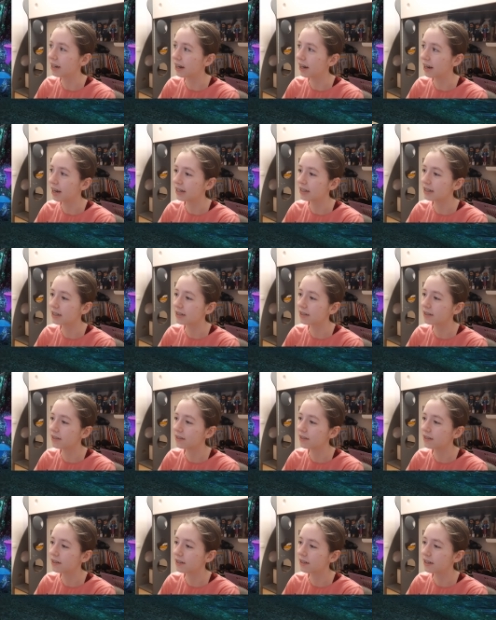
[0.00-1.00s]
god,
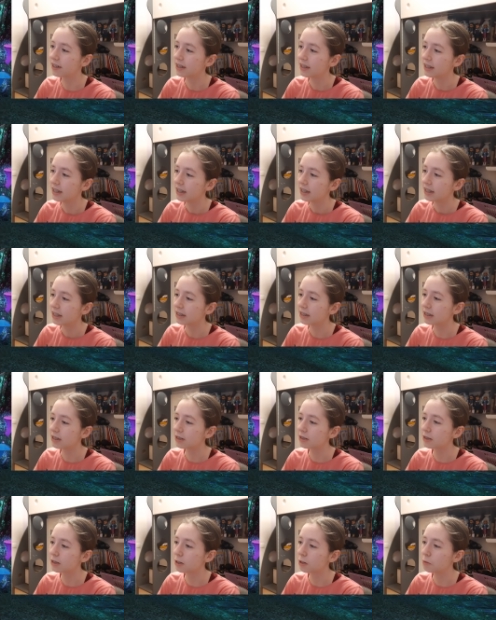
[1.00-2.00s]
oh, this is
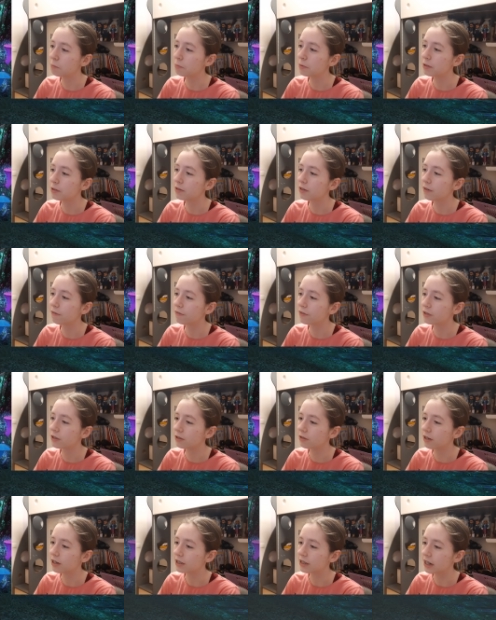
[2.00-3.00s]
so beautiful
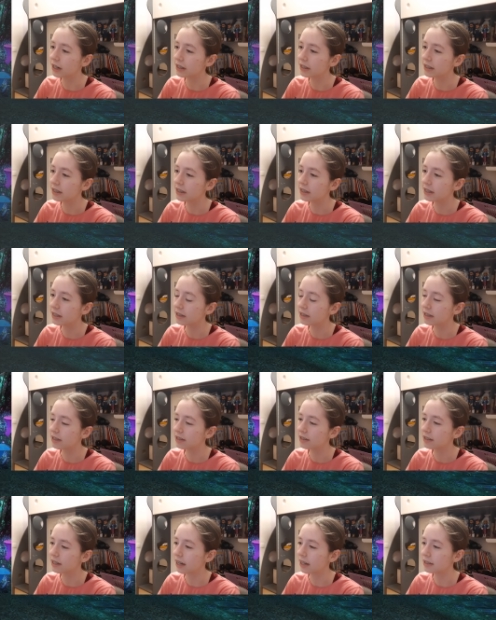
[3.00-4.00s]
to watch, I needed this,